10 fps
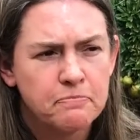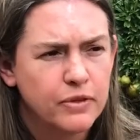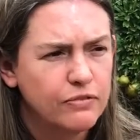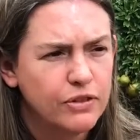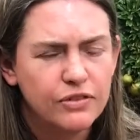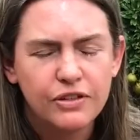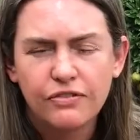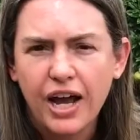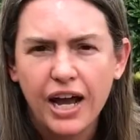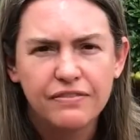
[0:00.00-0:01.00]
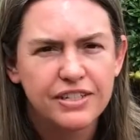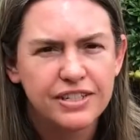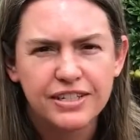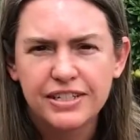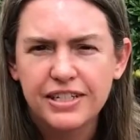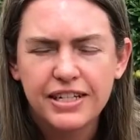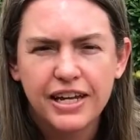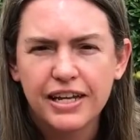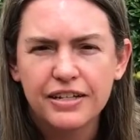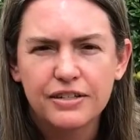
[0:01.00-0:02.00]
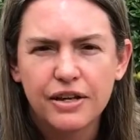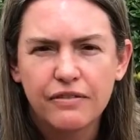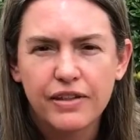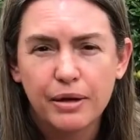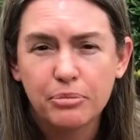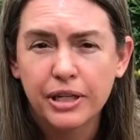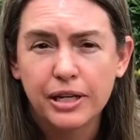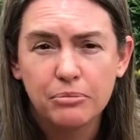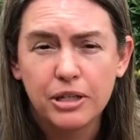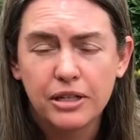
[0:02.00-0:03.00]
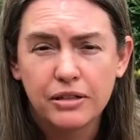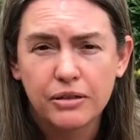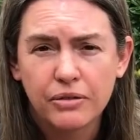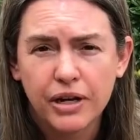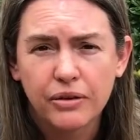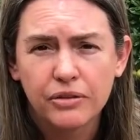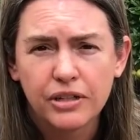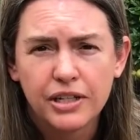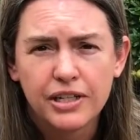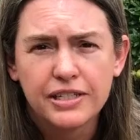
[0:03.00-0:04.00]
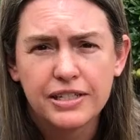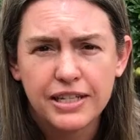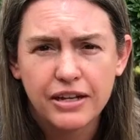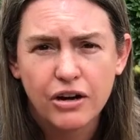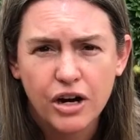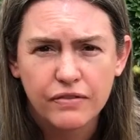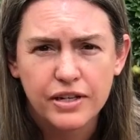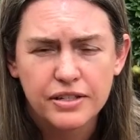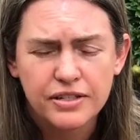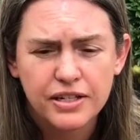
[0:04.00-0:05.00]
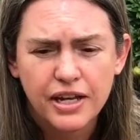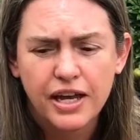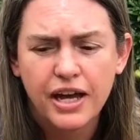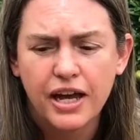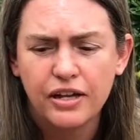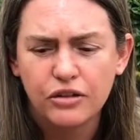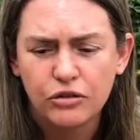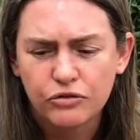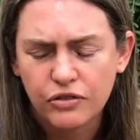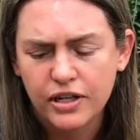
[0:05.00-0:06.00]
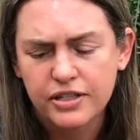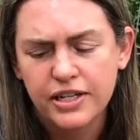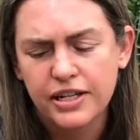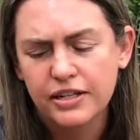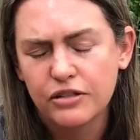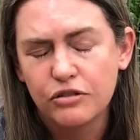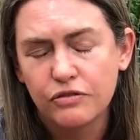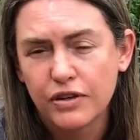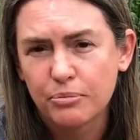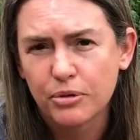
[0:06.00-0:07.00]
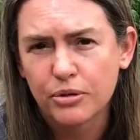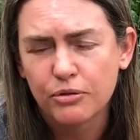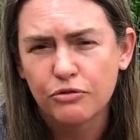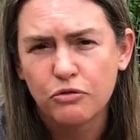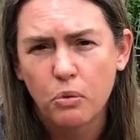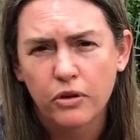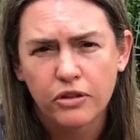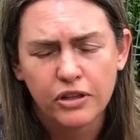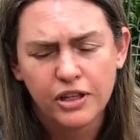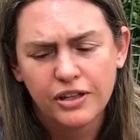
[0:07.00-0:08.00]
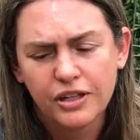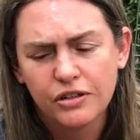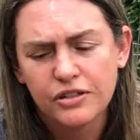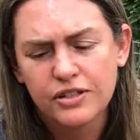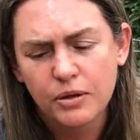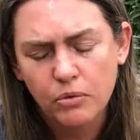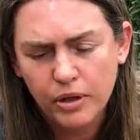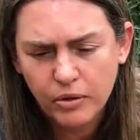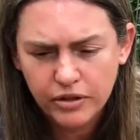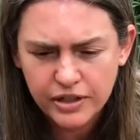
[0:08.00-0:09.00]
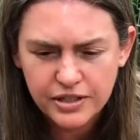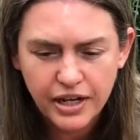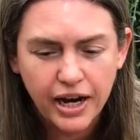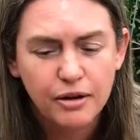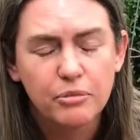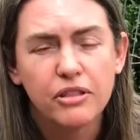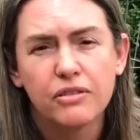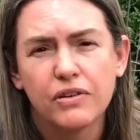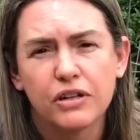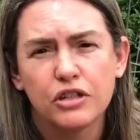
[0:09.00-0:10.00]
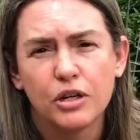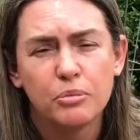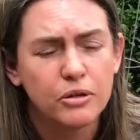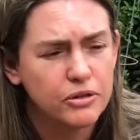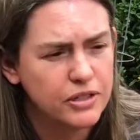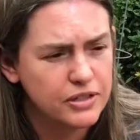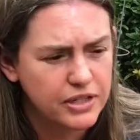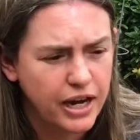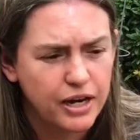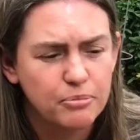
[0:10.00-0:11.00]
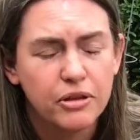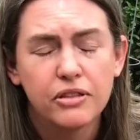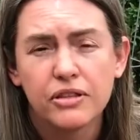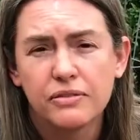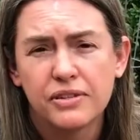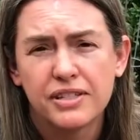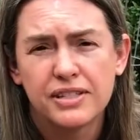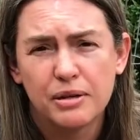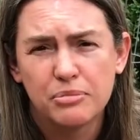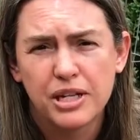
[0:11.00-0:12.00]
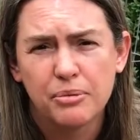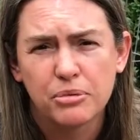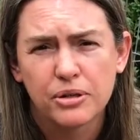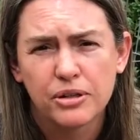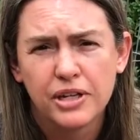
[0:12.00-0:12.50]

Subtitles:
55 to 60 days of that plant being in the ground to get a harvest, and your frost date is November 4th. Then you can say, well, I want the entire month of October, the entire month of September.